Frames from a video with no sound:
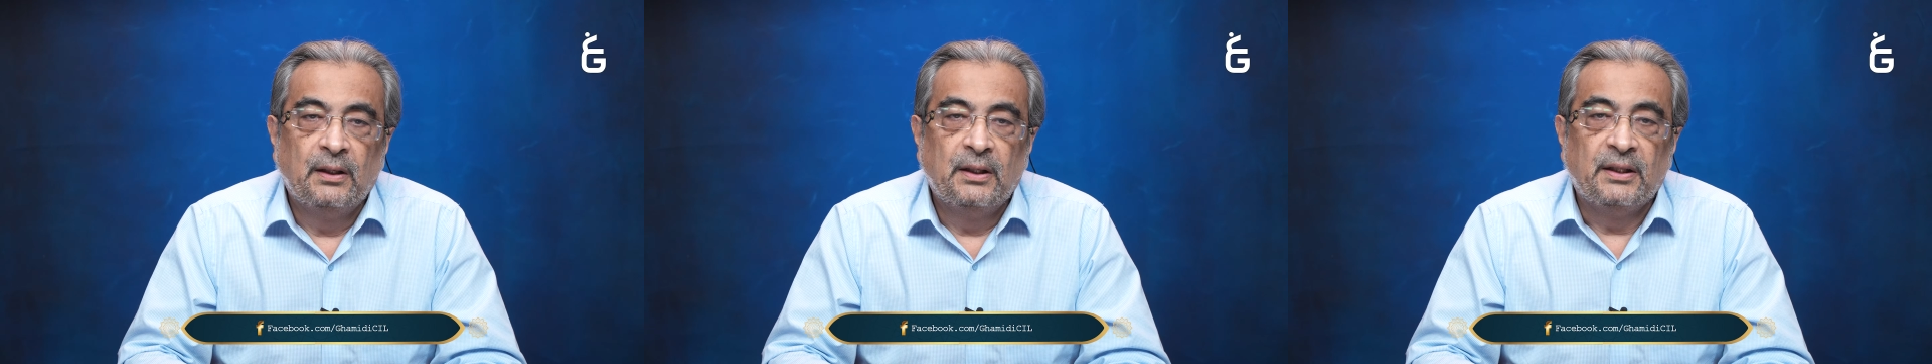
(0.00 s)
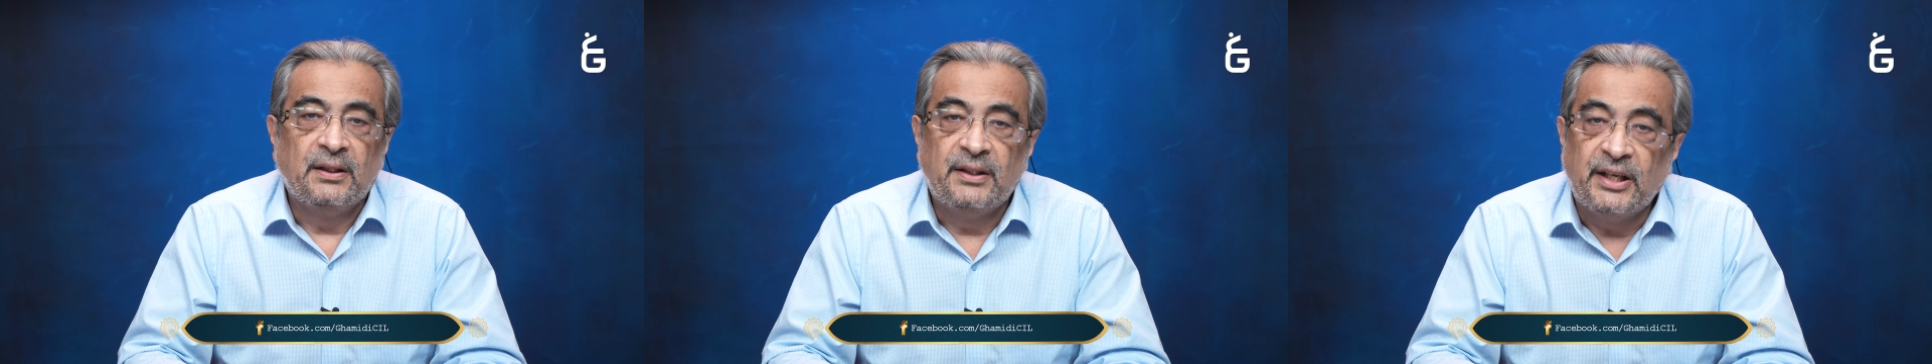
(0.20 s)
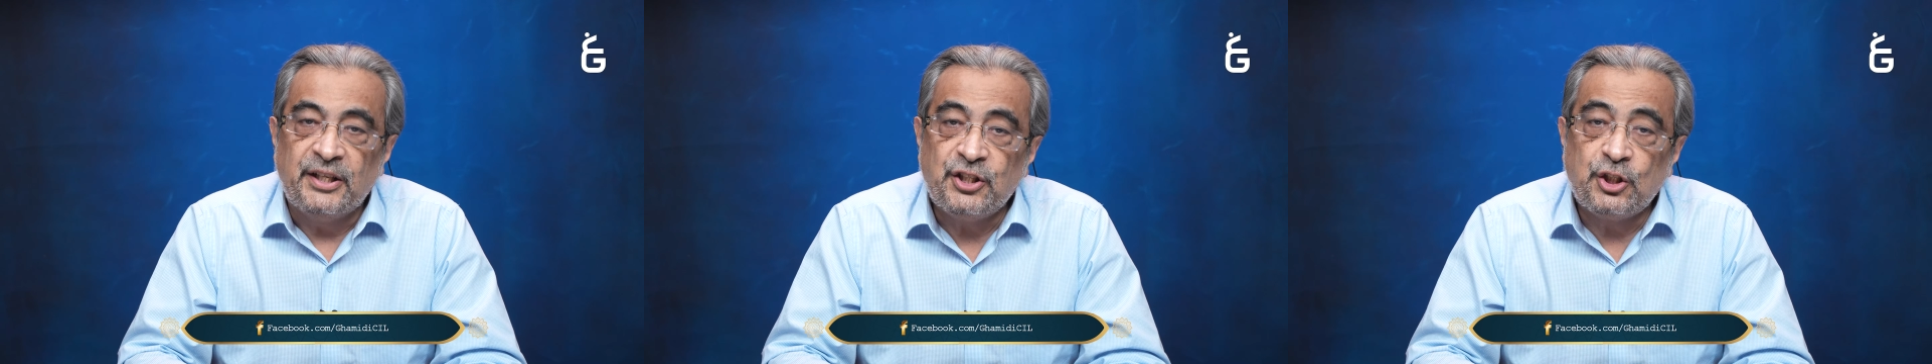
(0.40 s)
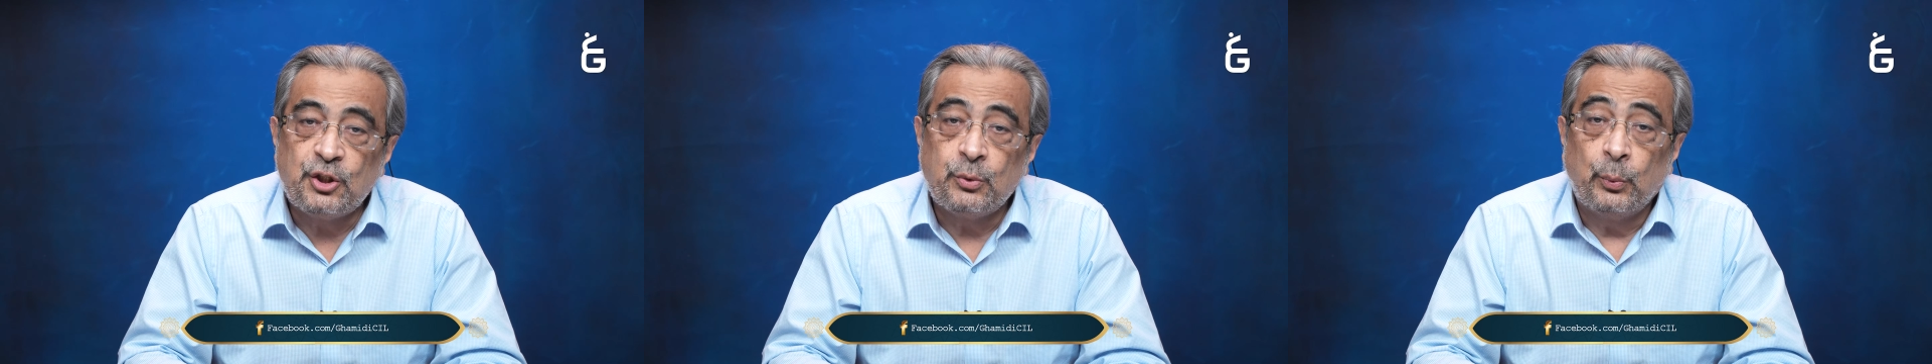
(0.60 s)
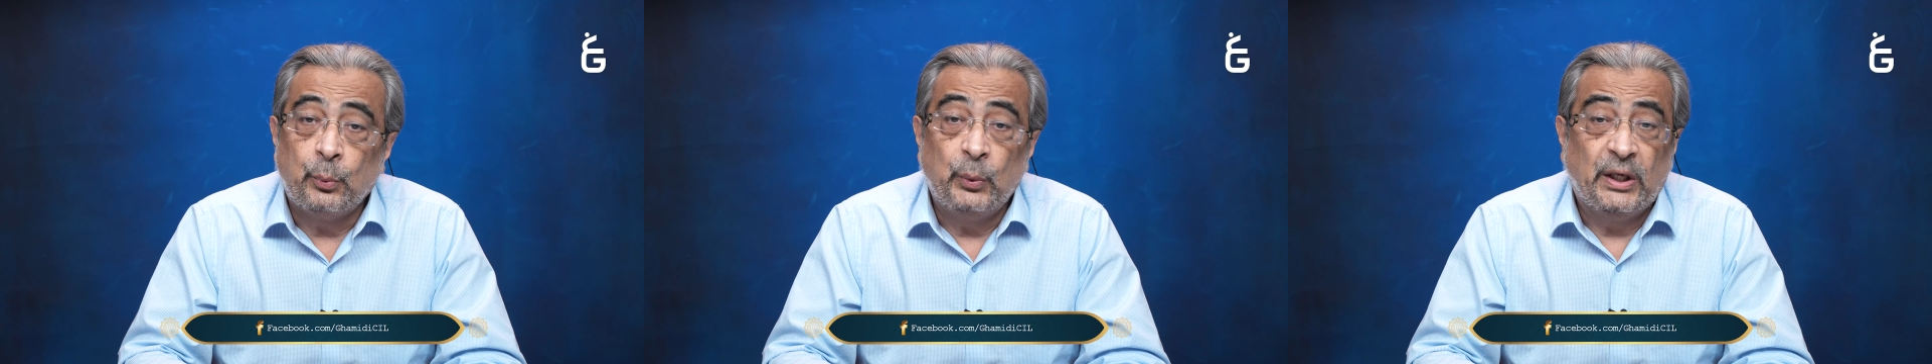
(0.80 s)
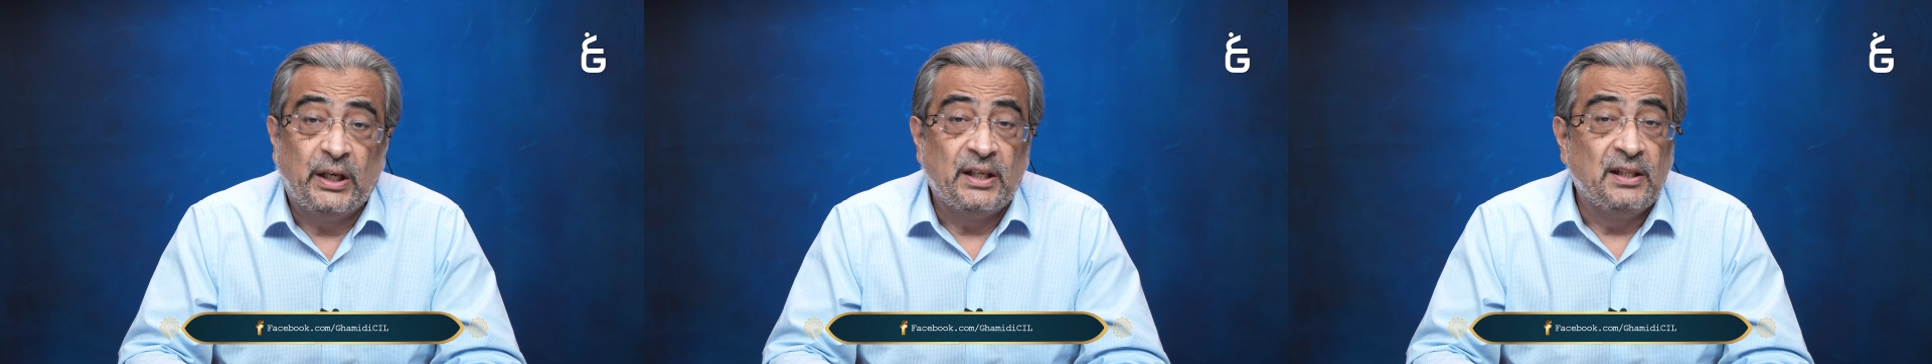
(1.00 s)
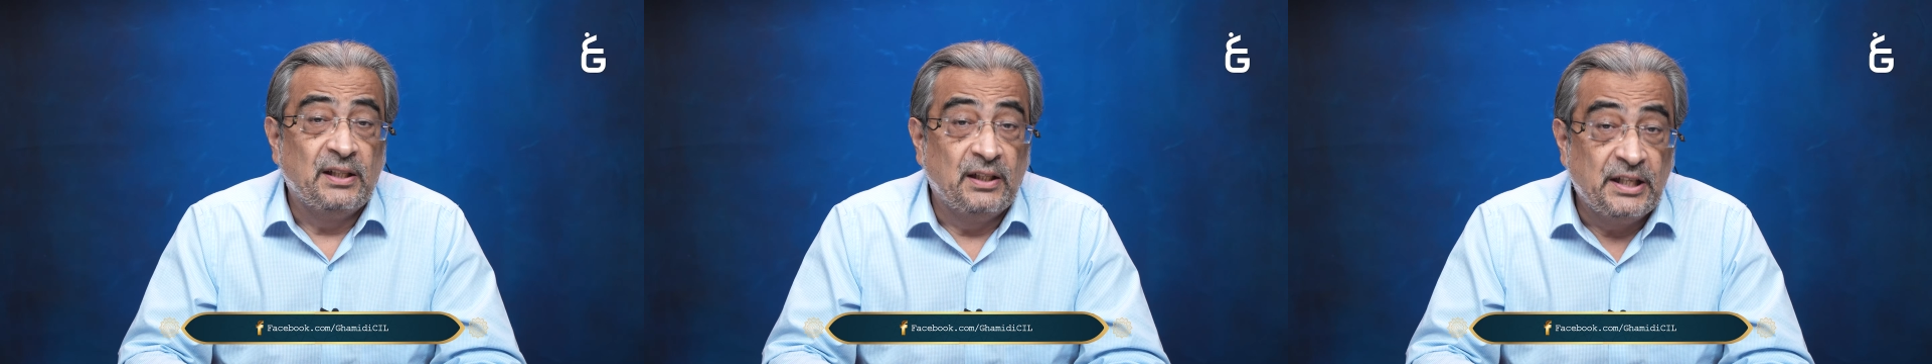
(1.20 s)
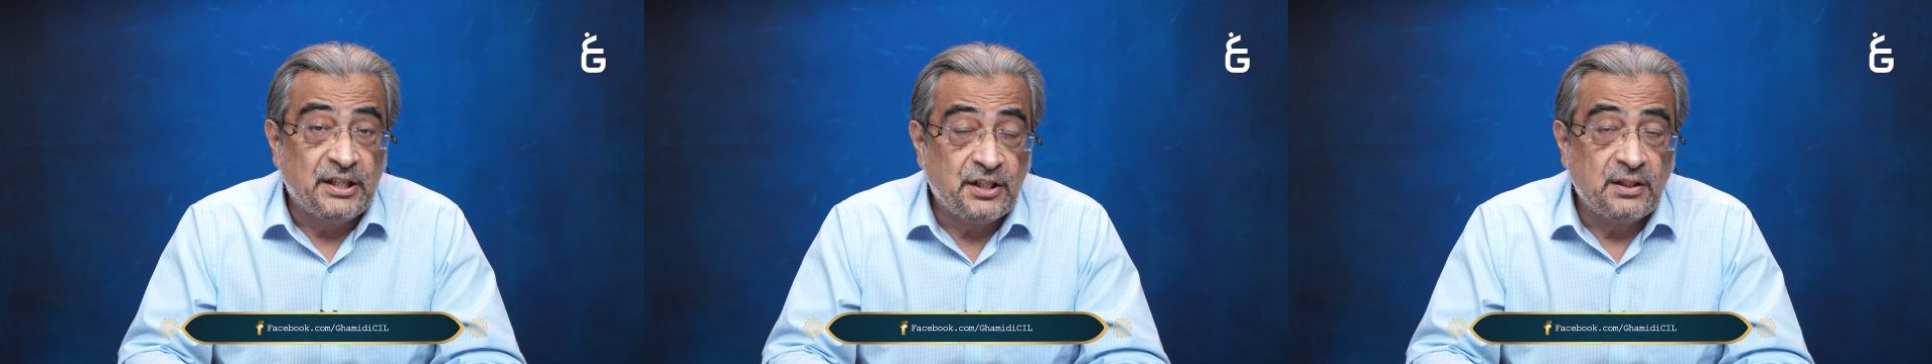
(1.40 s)
Thus, we can
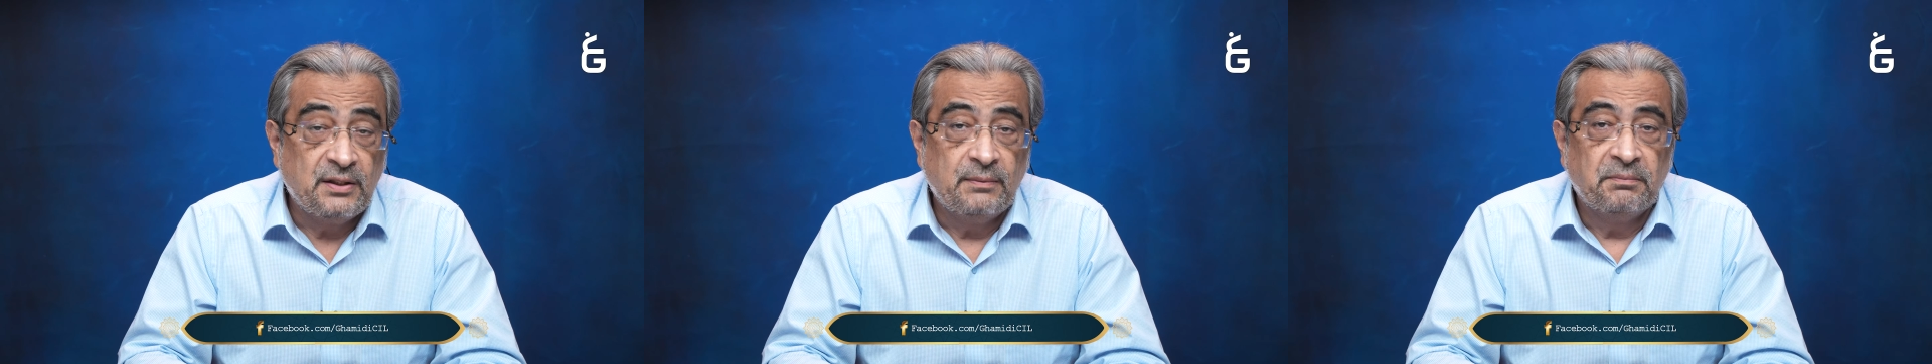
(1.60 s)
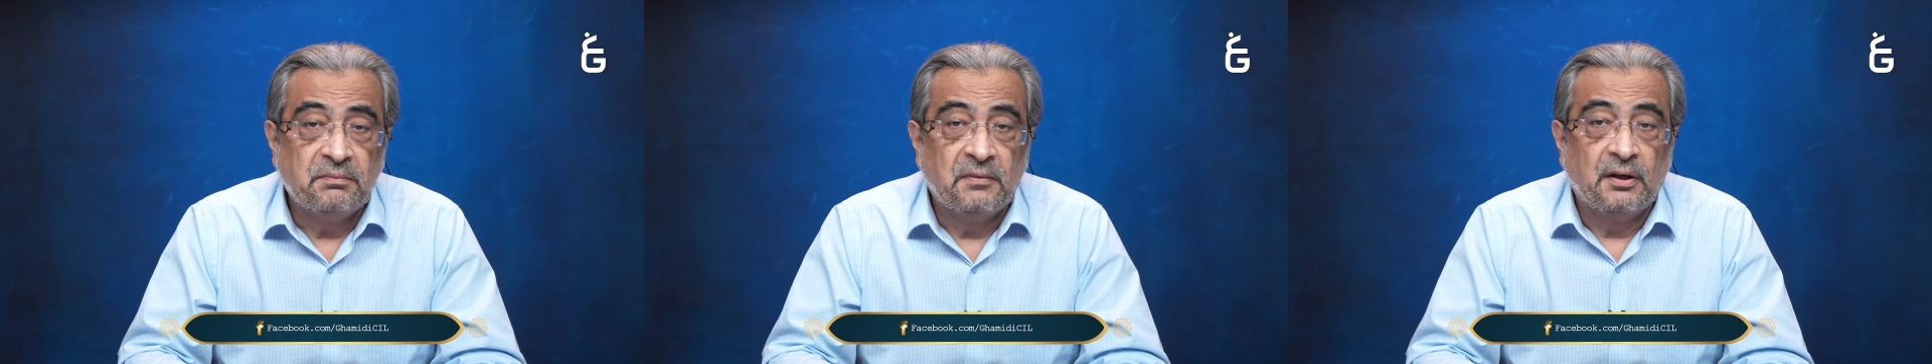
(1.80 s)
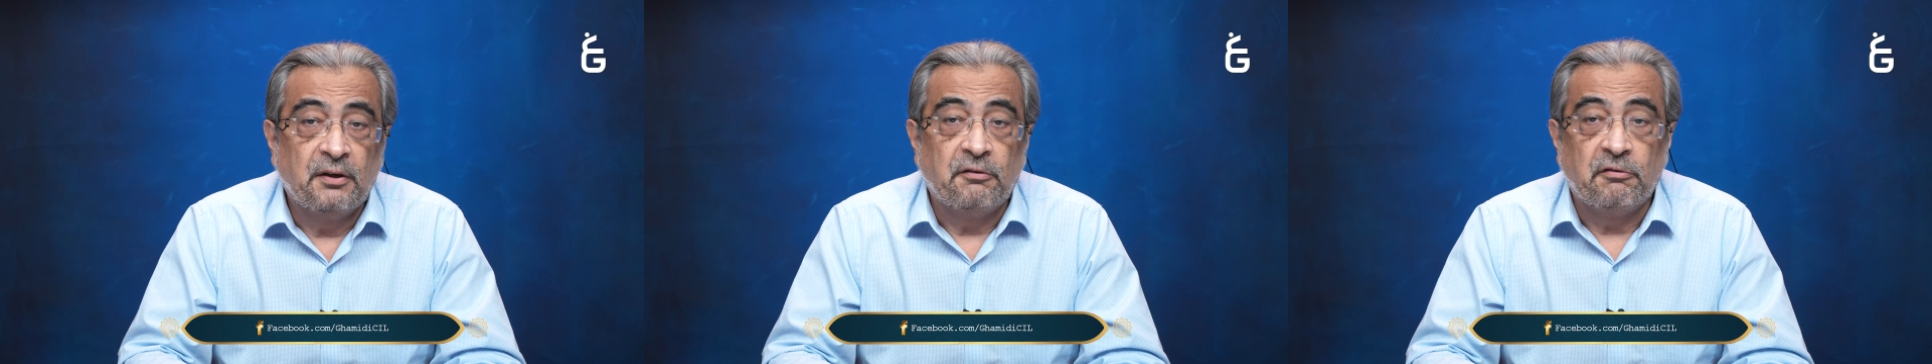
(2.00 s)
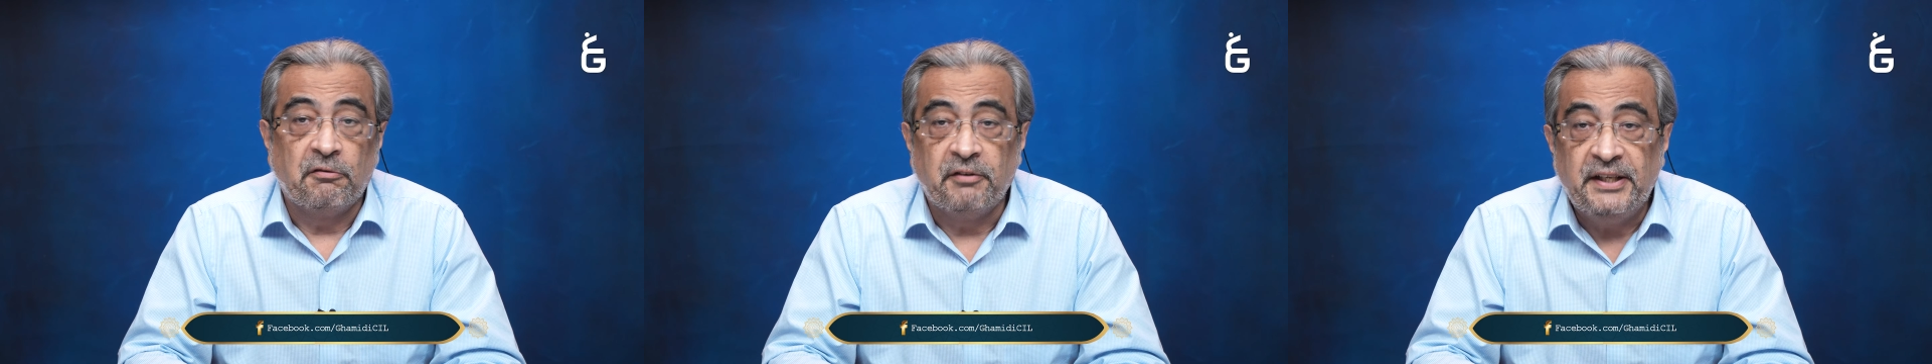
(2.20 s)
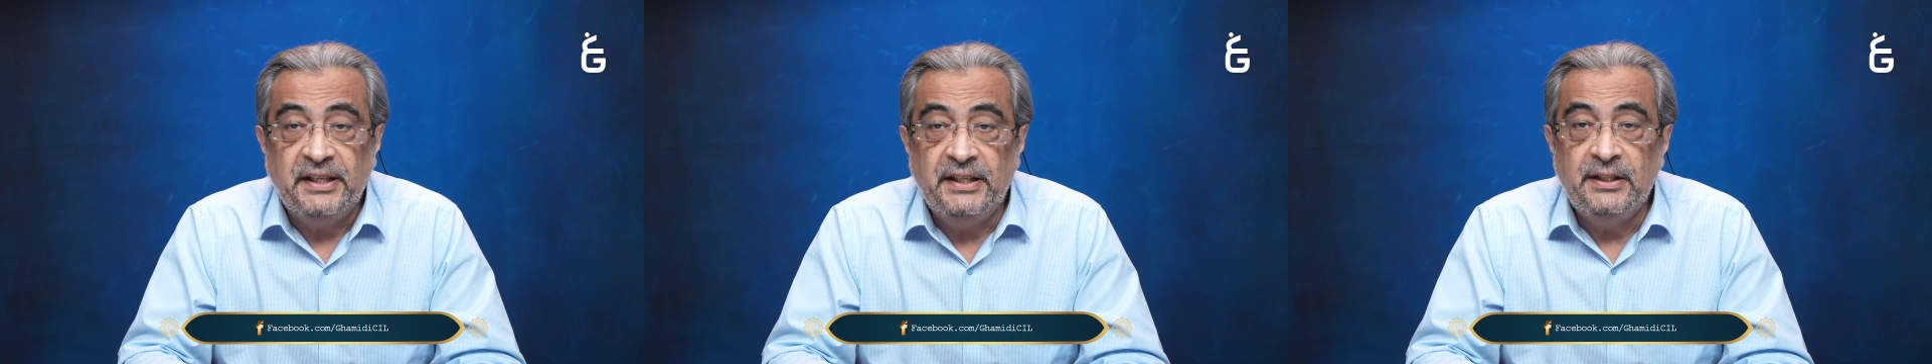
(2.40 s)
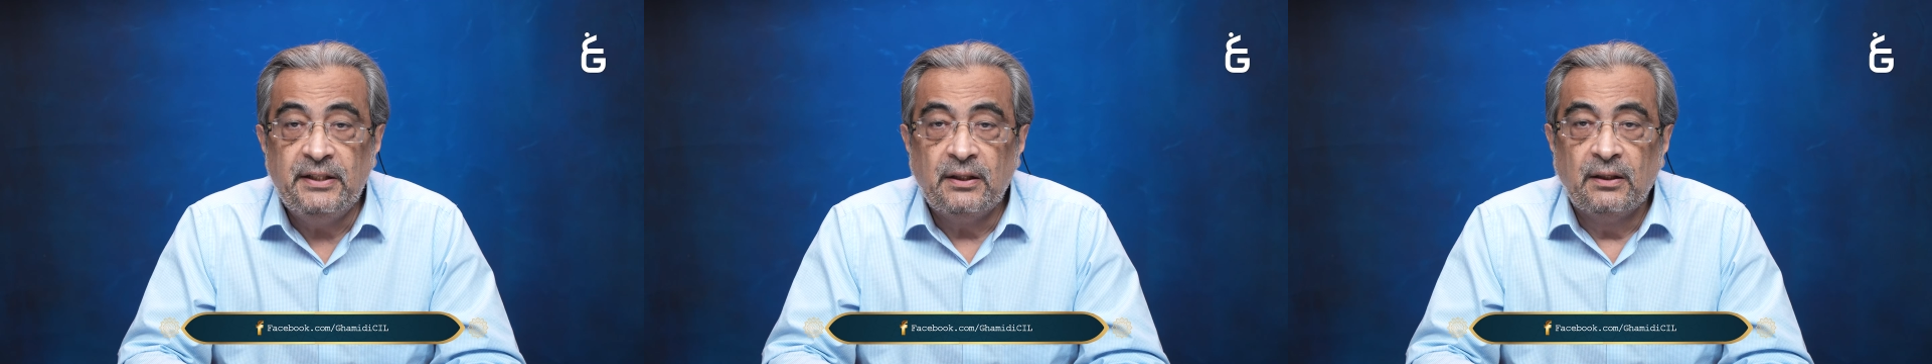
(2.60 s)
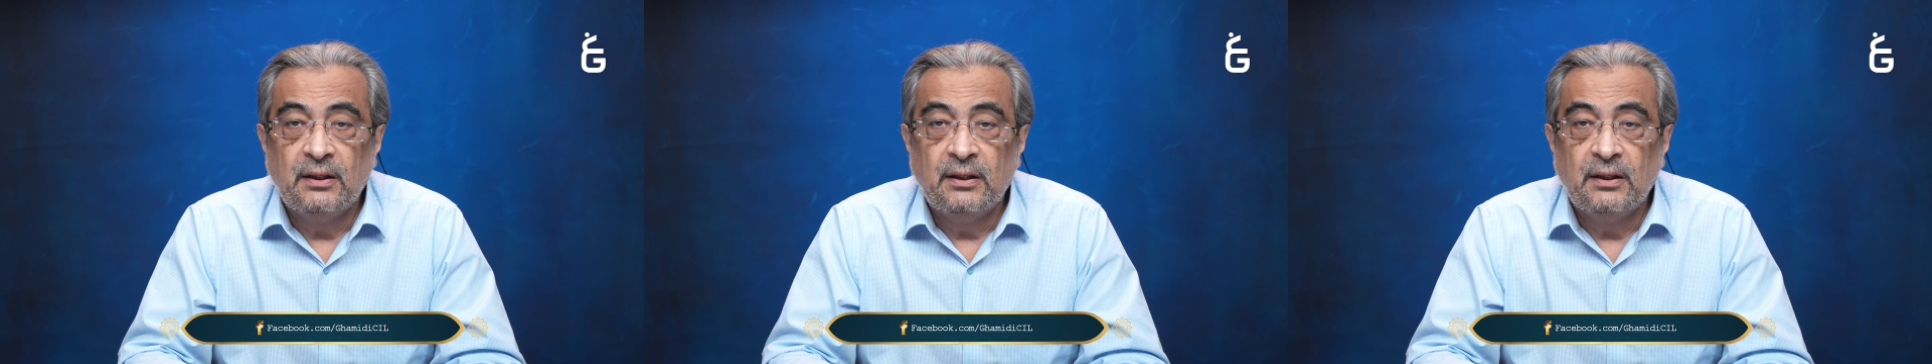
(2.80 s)
listen, read,